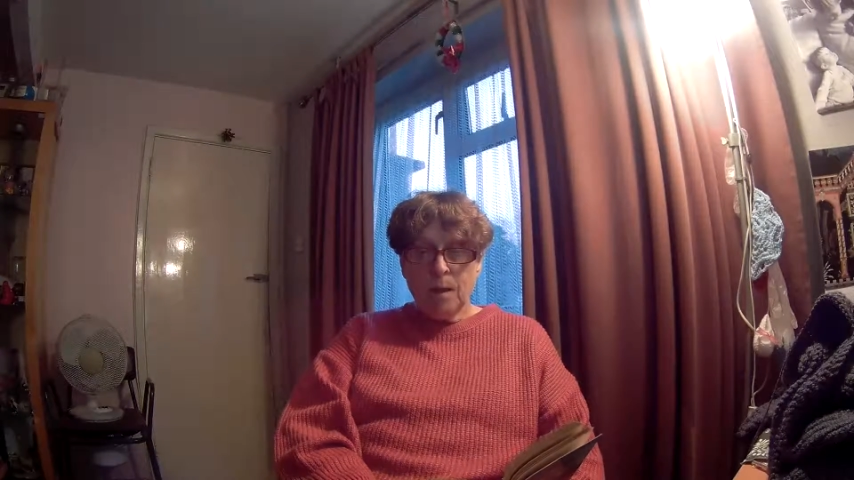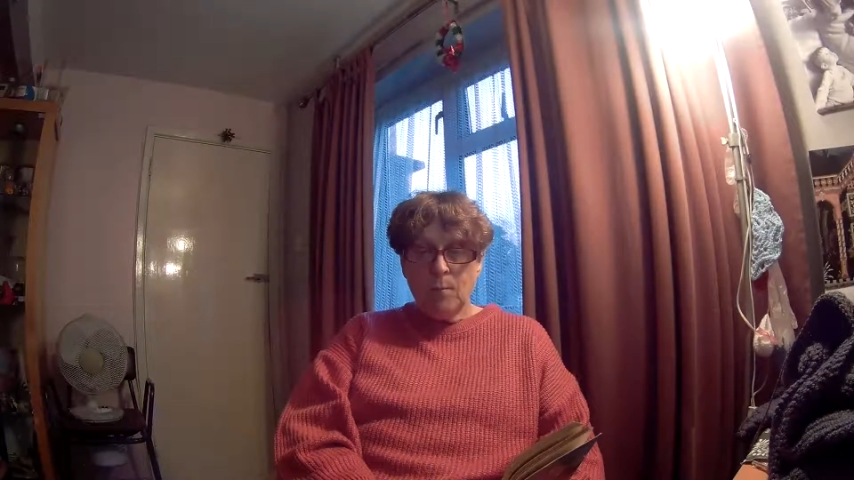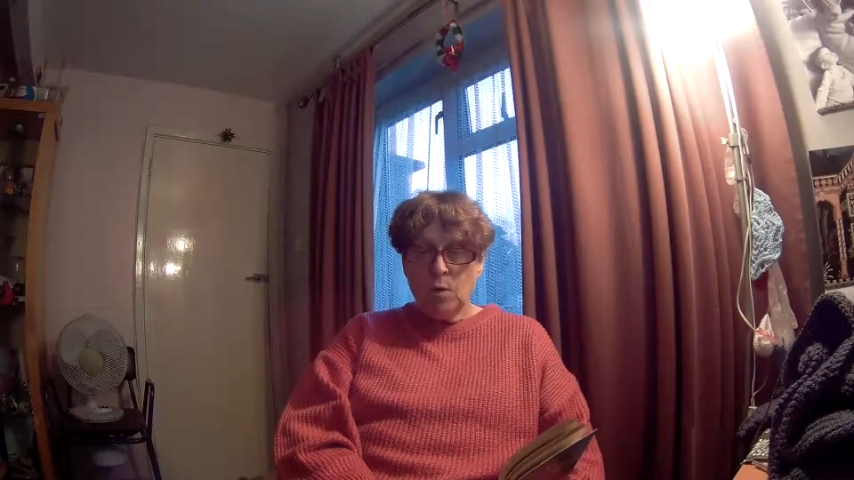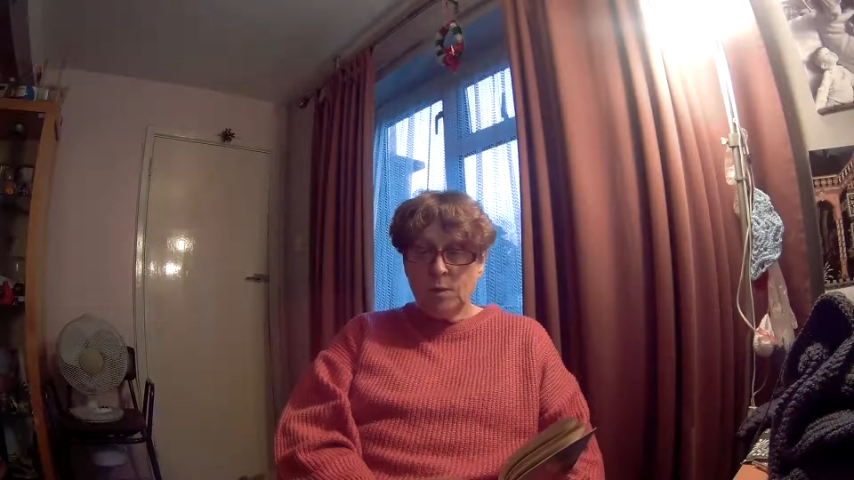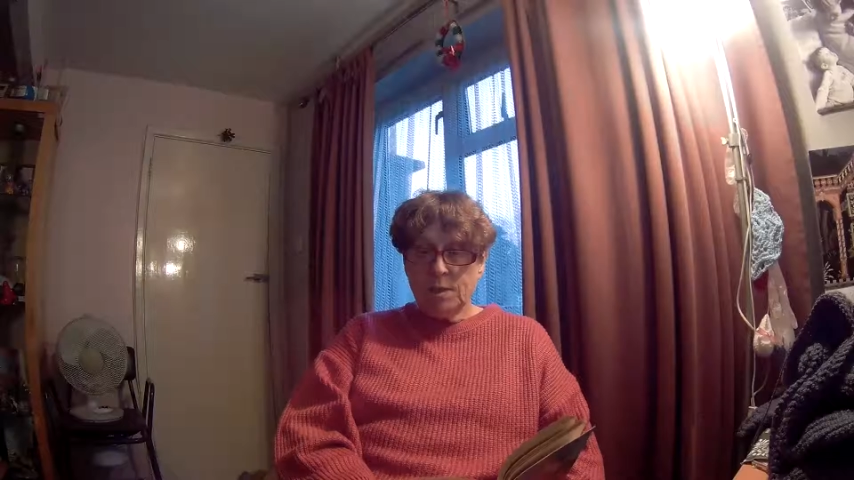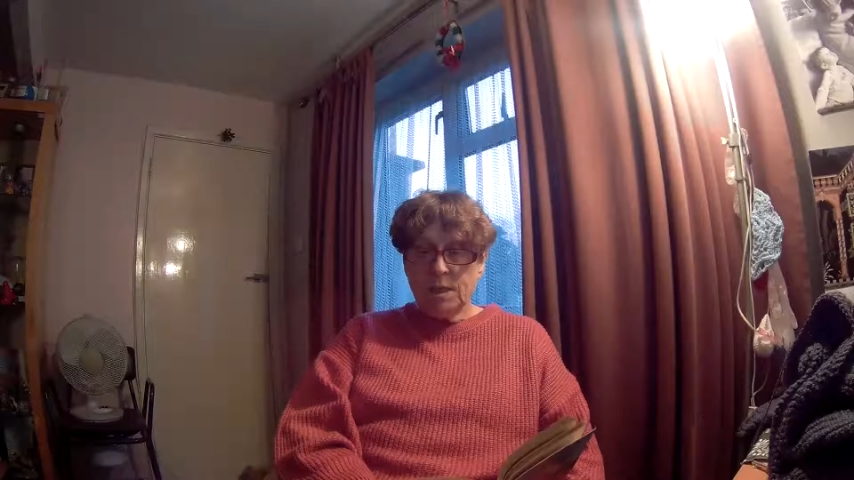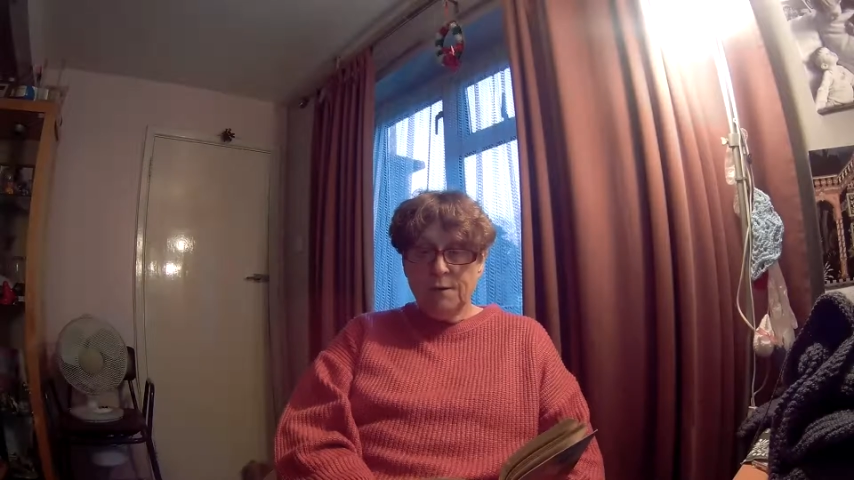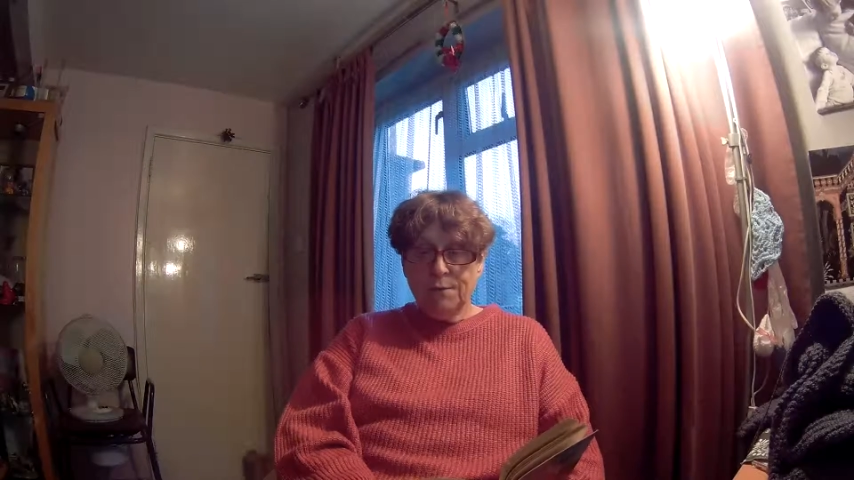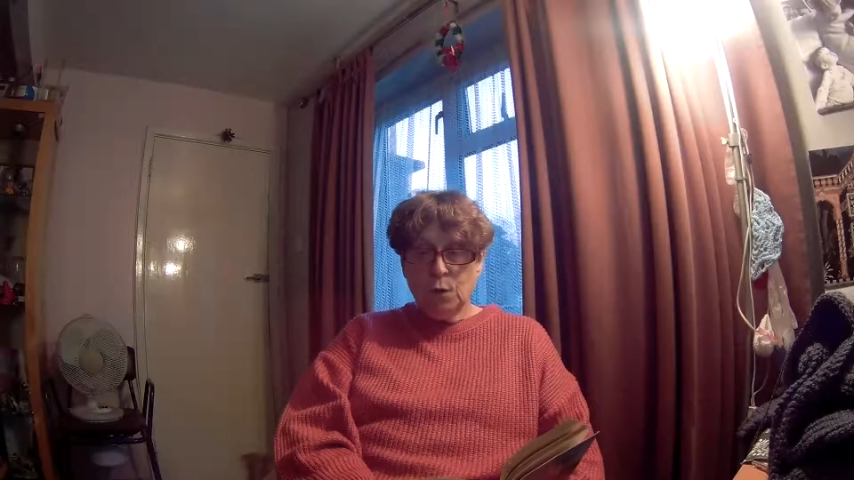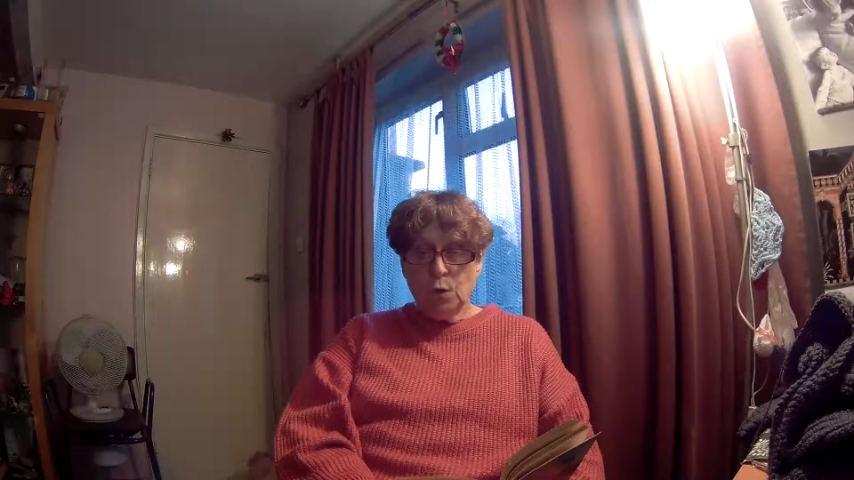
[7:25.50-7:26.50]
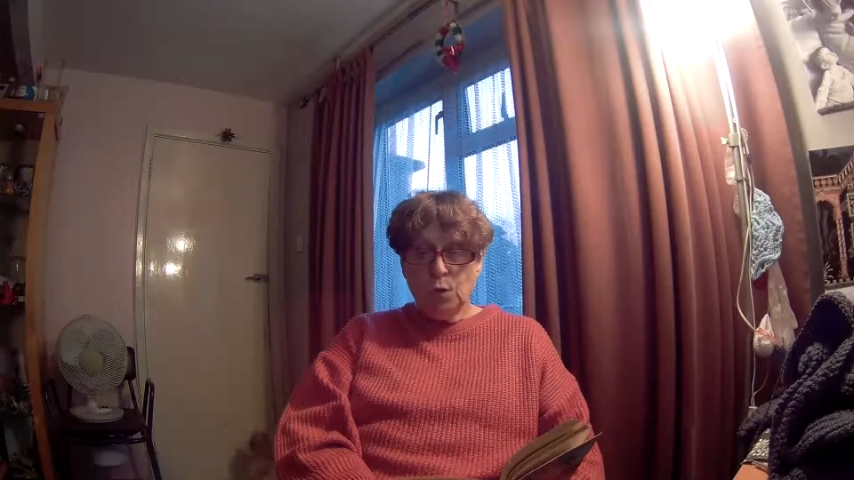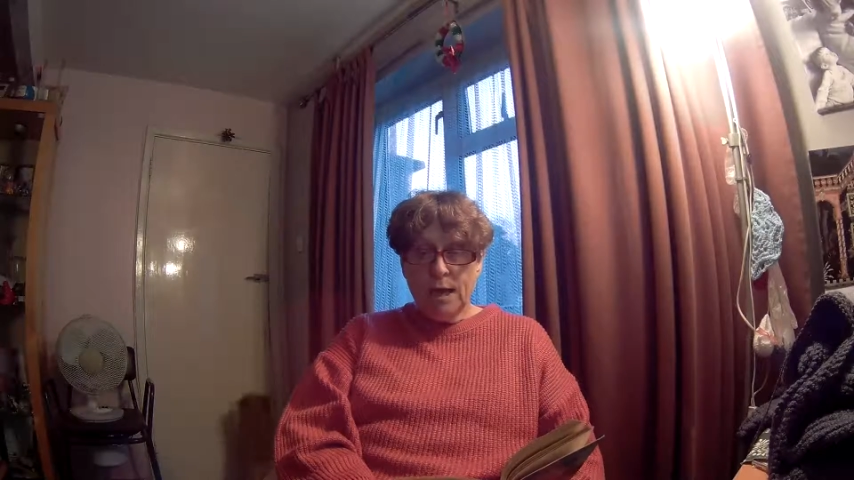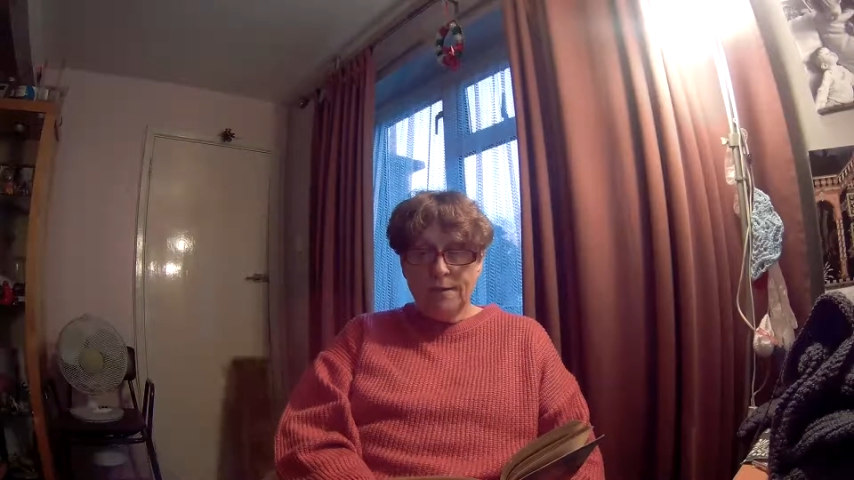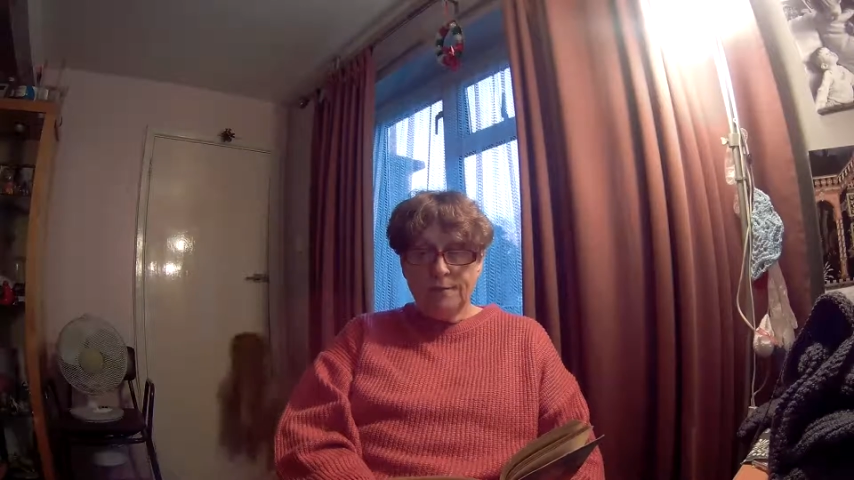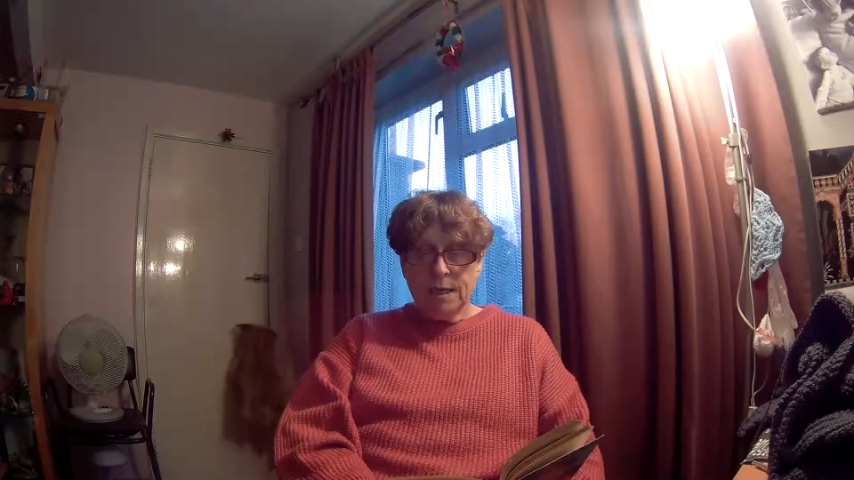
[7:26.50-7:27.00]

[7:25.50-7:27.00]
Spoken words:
but there were still a few left